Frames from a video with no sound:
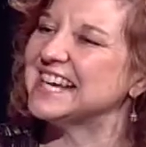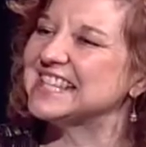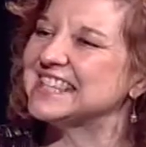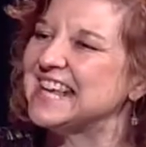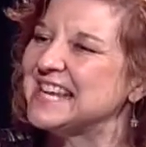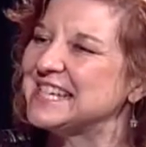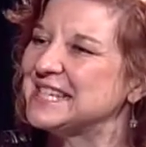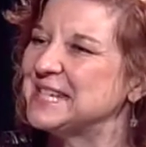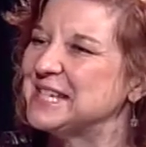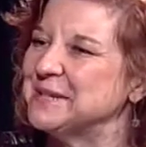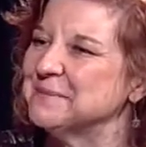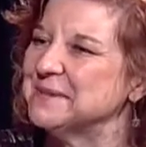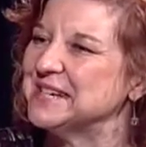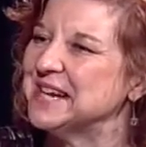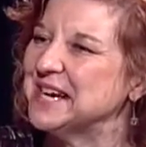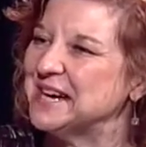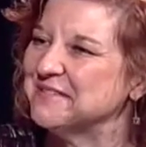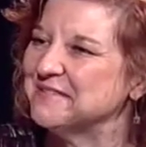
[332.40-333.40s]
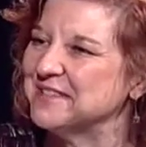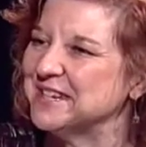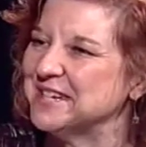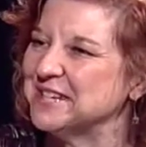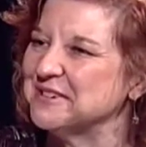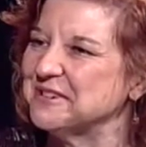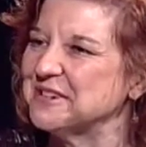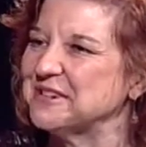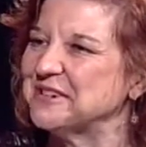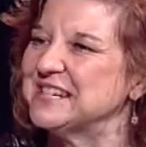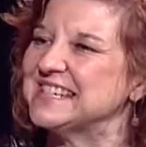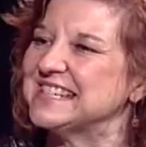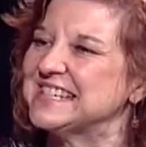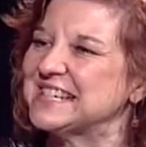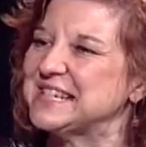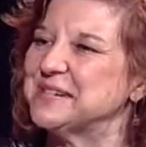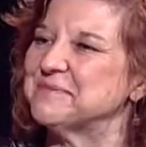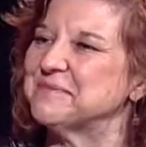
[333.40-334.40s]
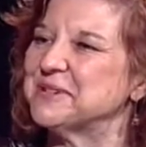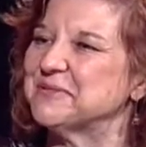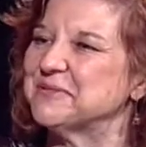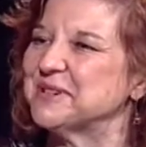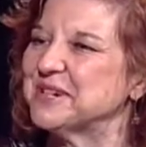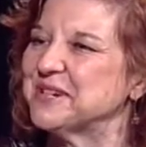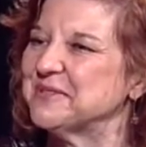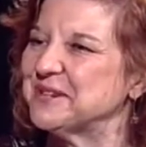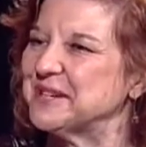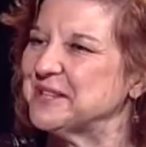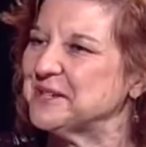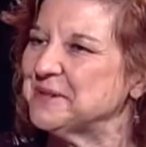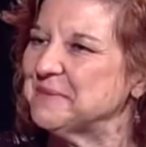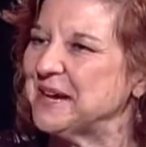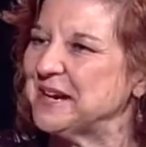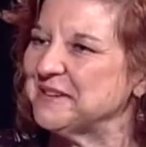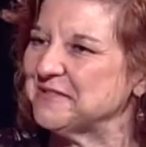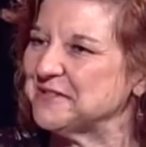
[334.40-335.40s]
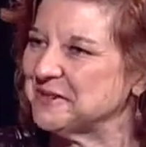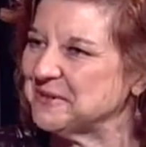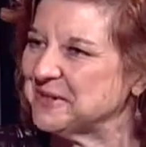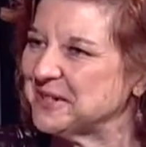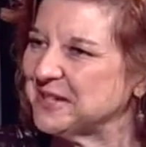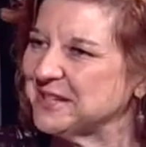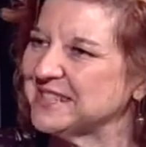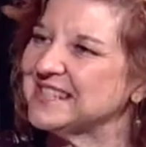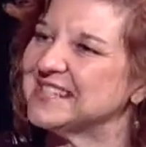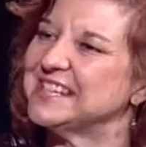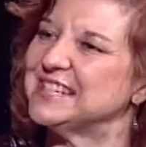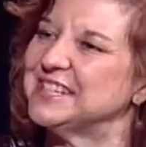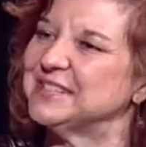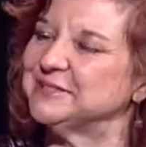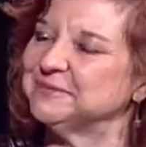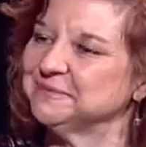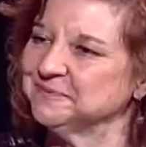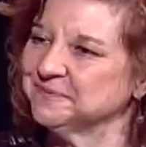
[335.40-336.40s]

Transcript: liked that team enough that you agreed to come to work with them afterwards. So.